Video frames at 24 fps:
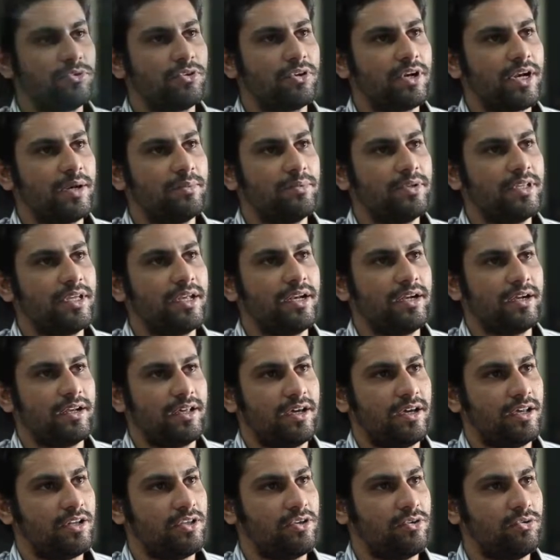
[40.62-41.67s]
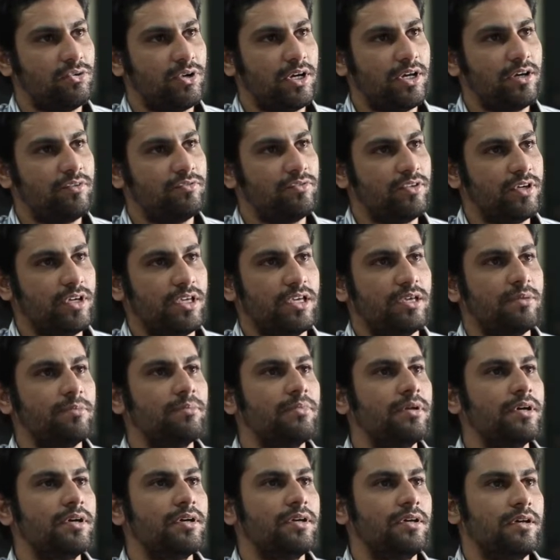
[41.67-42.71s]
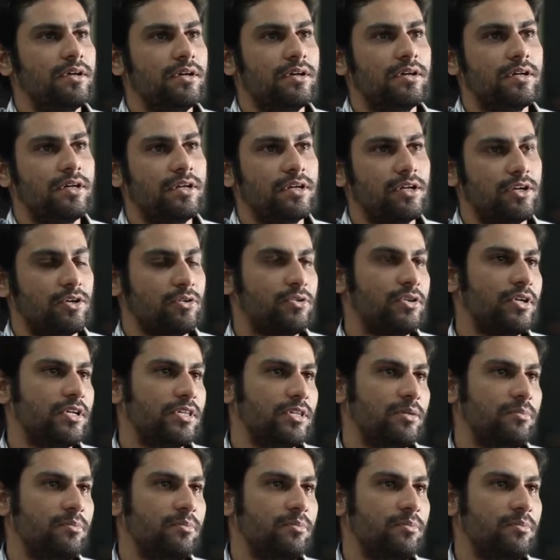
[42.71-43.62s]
programmed the entire UI of the game, including the